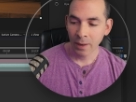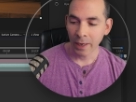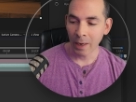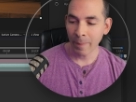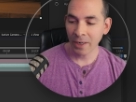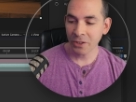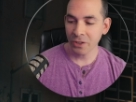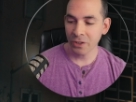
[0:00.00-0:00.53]
and
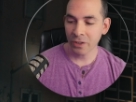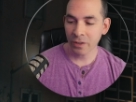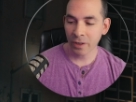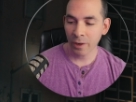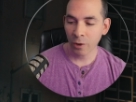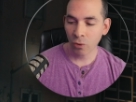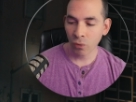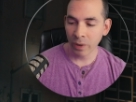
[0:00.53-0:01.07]
I'm actually just
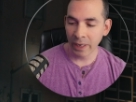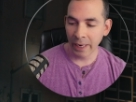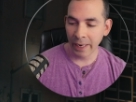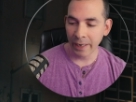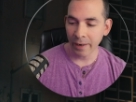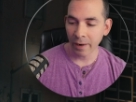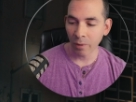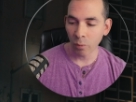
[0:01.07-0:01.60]
gonna
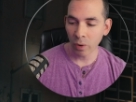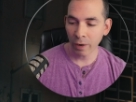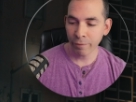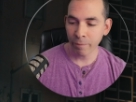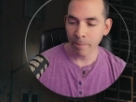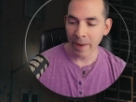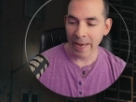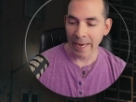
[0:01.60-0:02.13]
create a
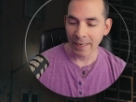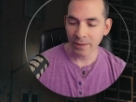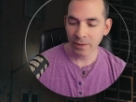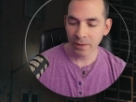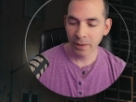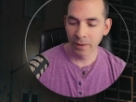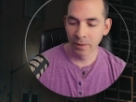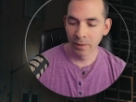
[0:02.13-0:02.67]
rough
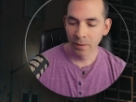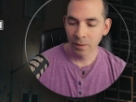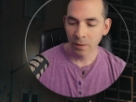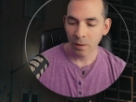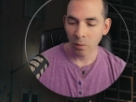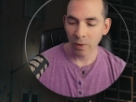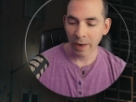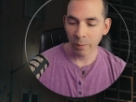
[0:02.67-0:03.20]
mask
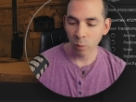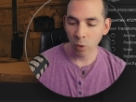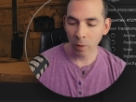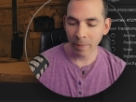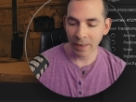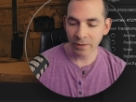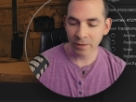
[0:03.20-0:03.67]
around where my